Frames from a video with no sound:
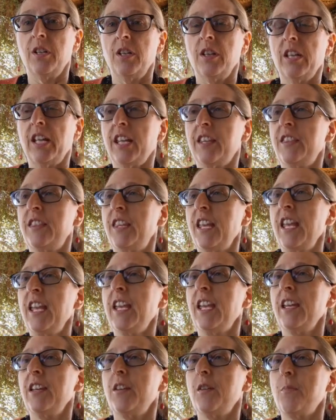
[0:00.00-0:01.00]
Like they
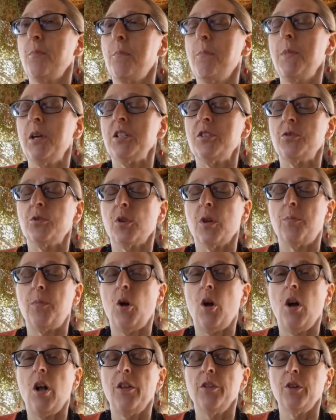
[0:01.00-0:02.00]
can muster
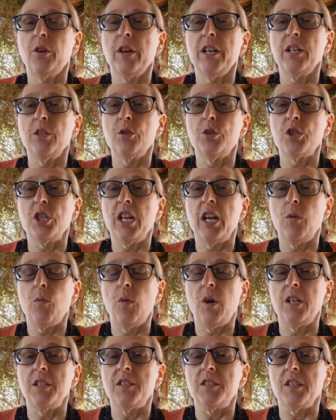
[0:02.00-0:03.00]
up all their energy at
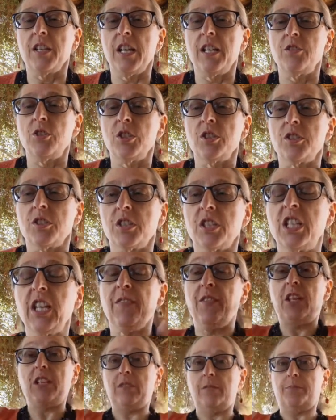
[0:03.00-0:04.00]
once and just
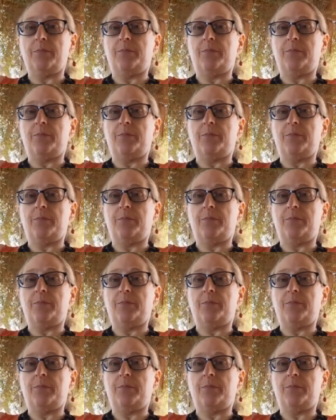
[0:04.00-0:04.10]
give it.